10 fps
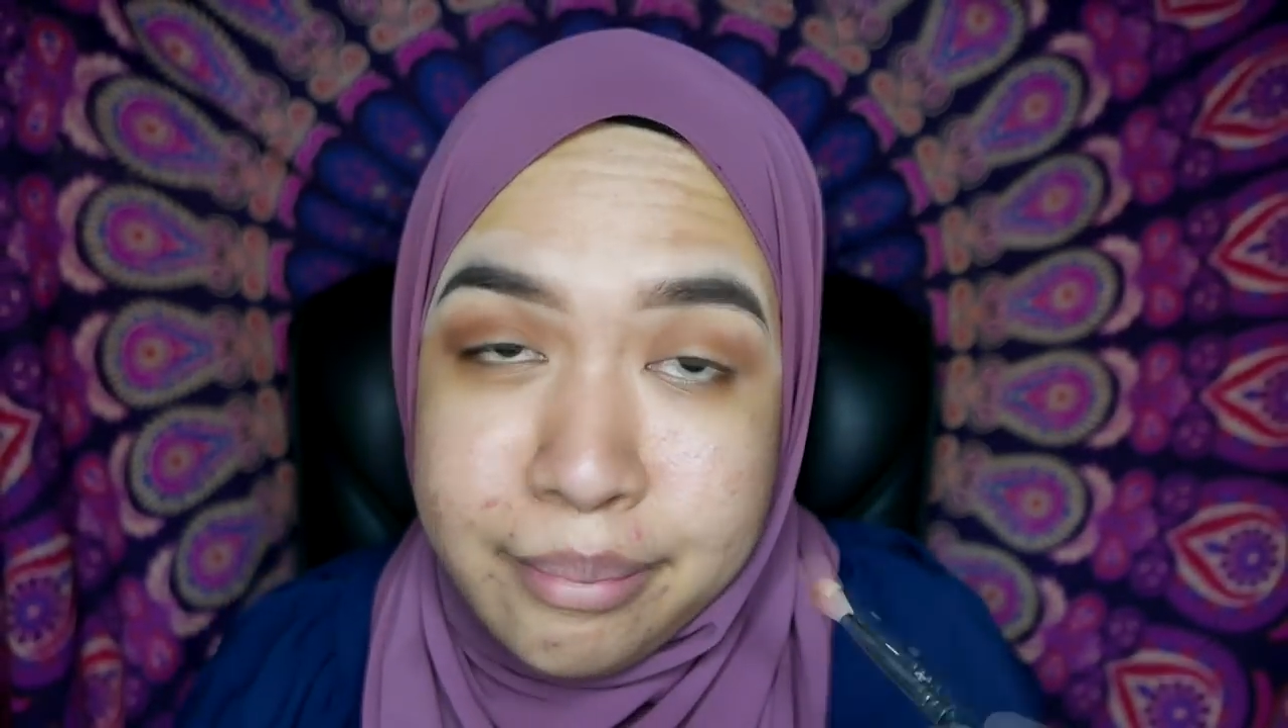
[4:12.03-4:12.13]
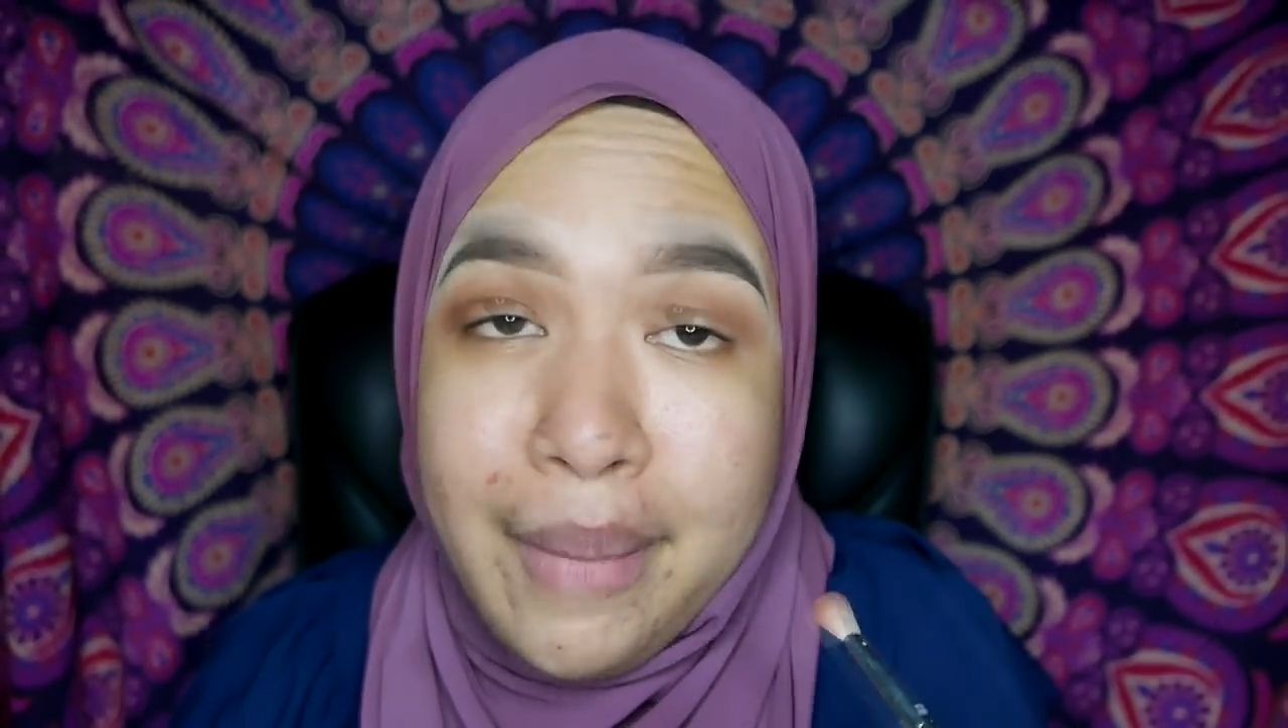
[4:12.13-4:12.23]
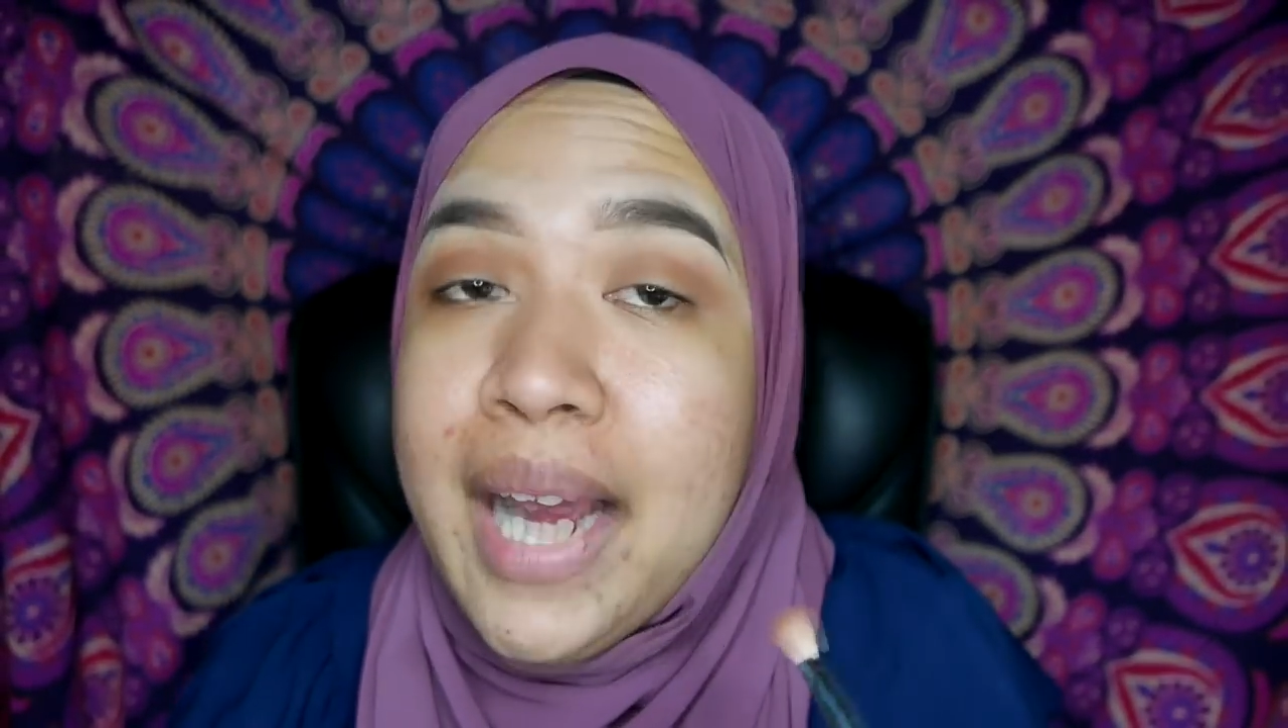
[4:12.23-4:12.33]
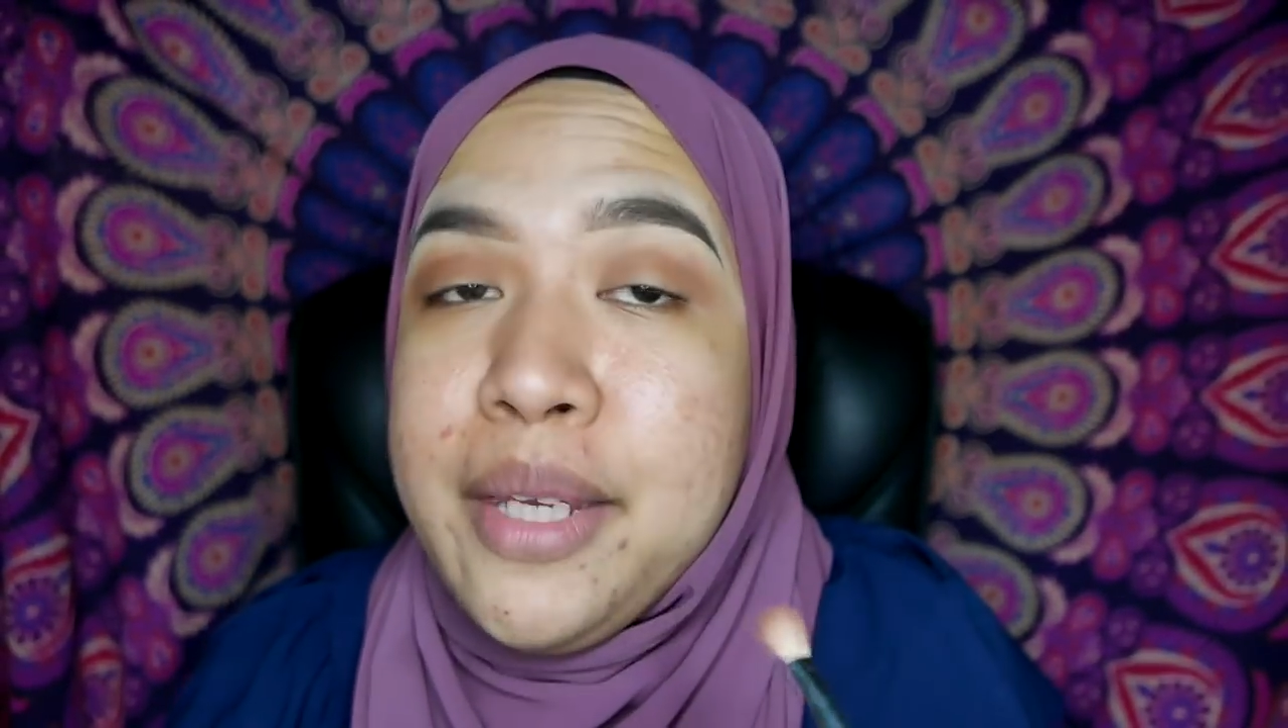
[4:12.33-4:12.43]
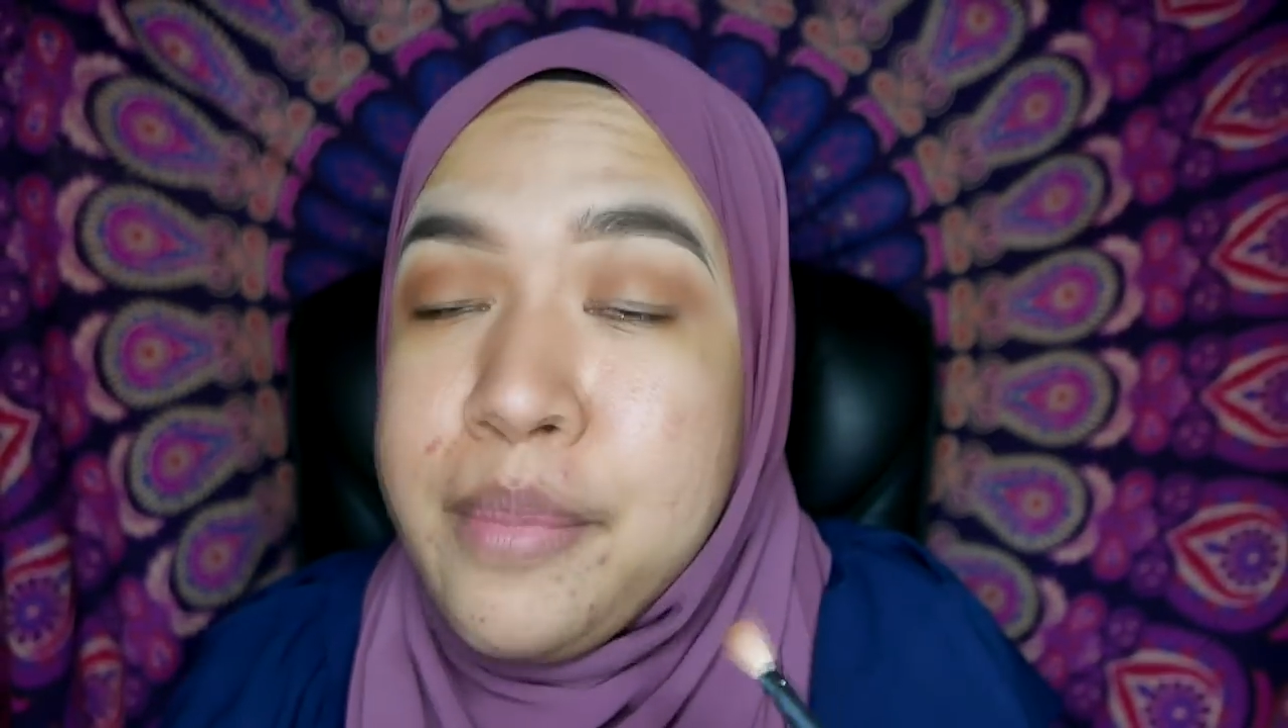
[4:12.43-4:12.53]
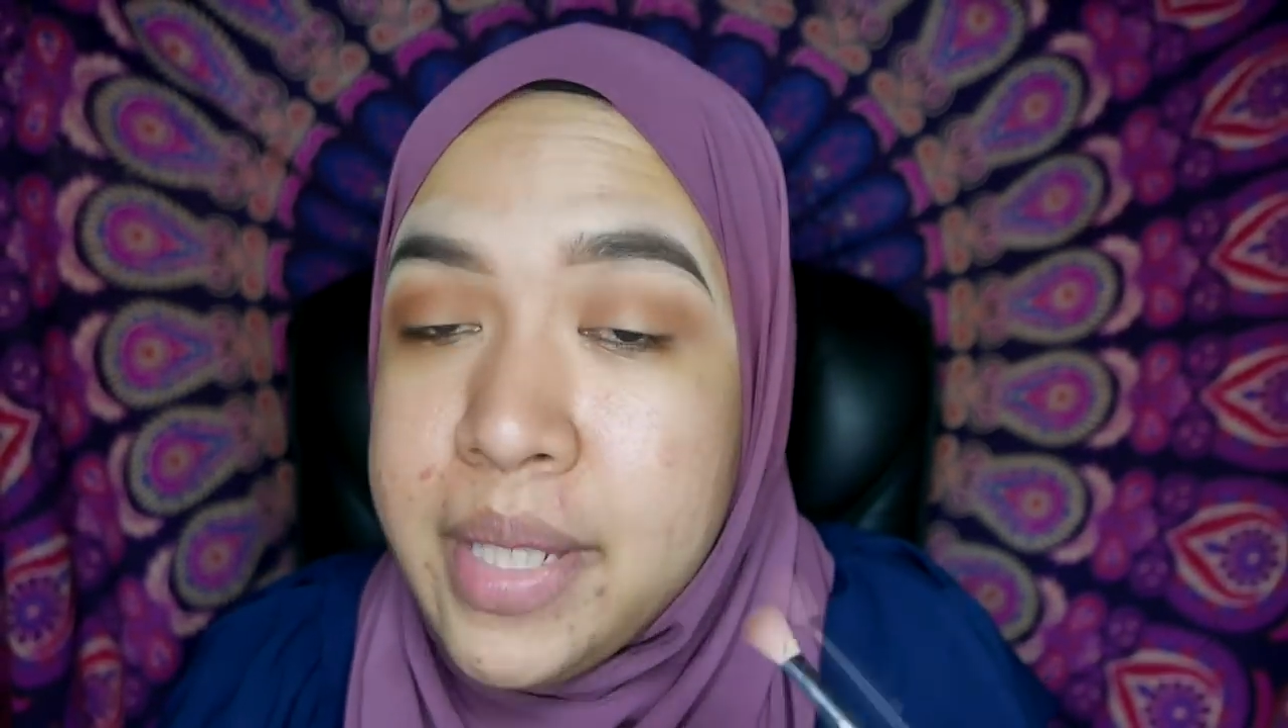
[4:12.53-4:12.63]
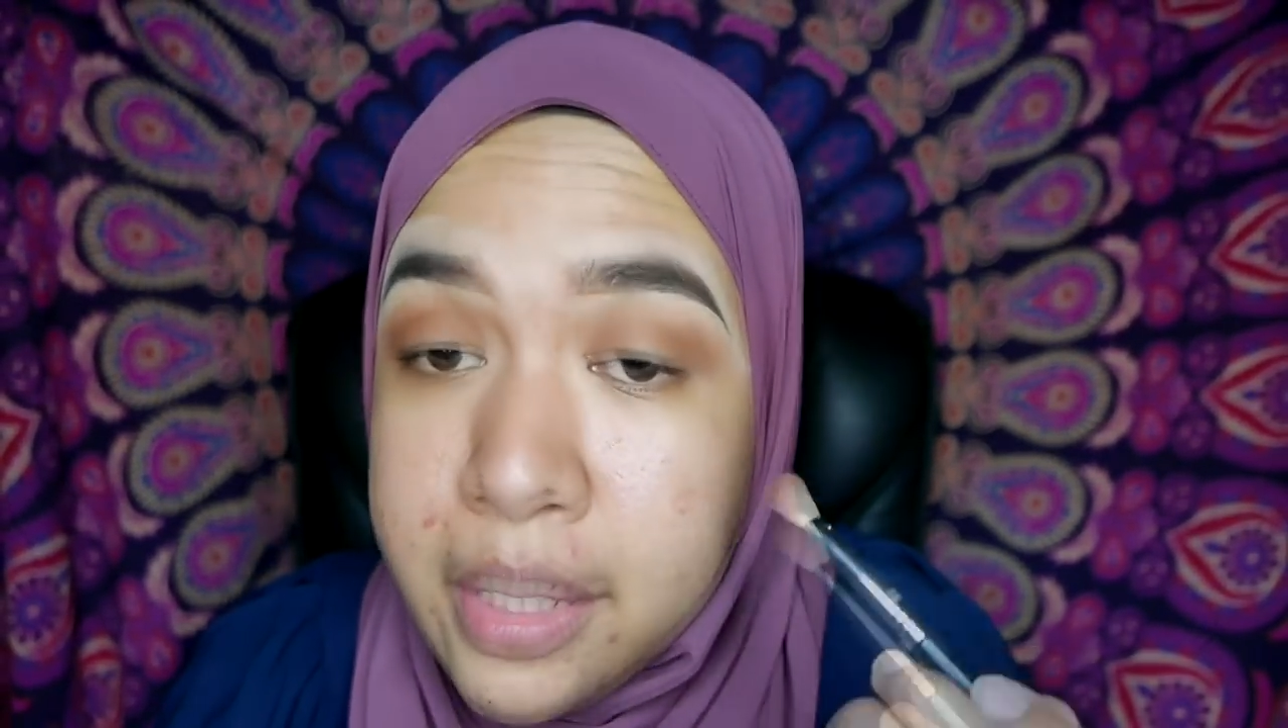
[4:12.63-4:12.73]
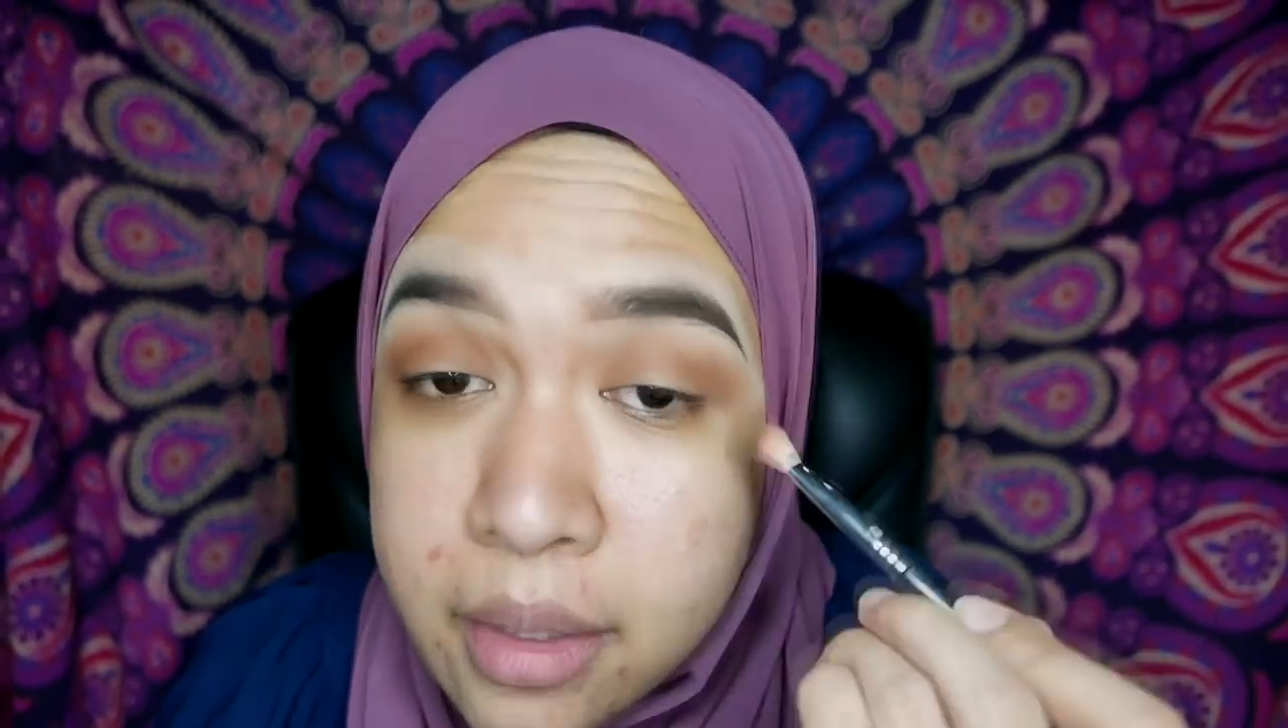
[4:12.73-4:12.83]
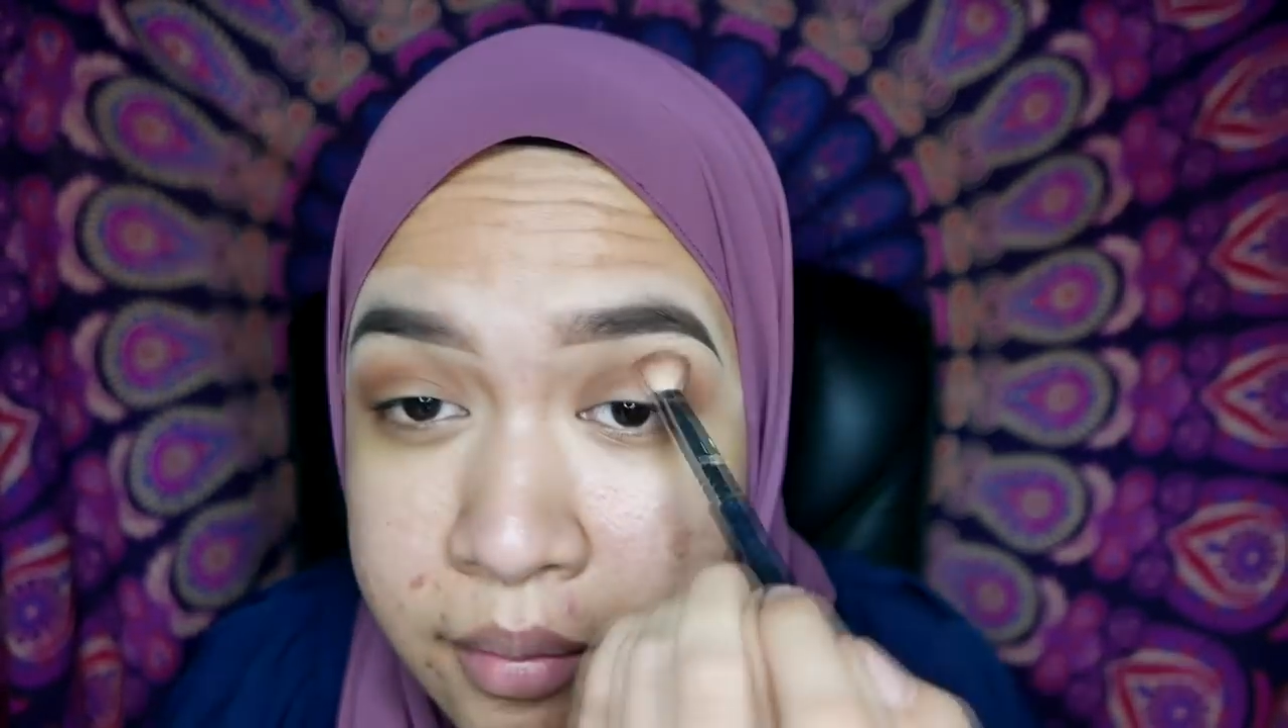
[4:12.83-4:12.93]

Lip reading: Maybe.